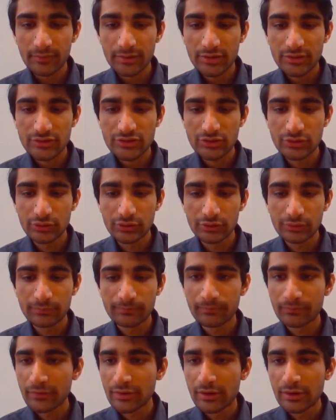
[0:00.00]
So
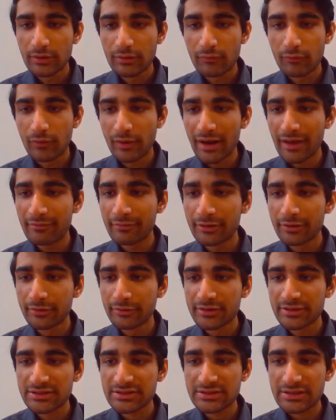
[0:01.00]
what I will do
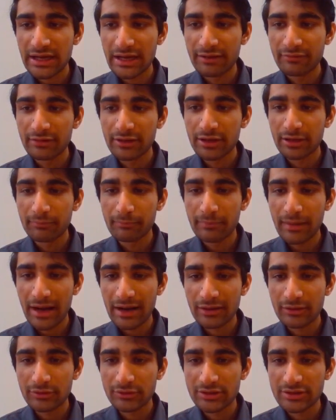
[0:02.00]
is I will come
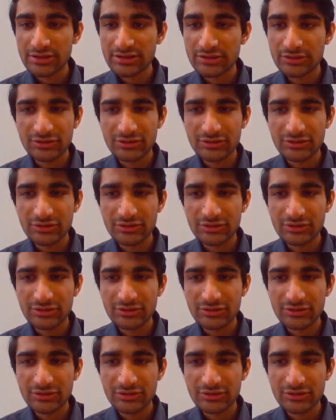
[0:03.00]
back to this.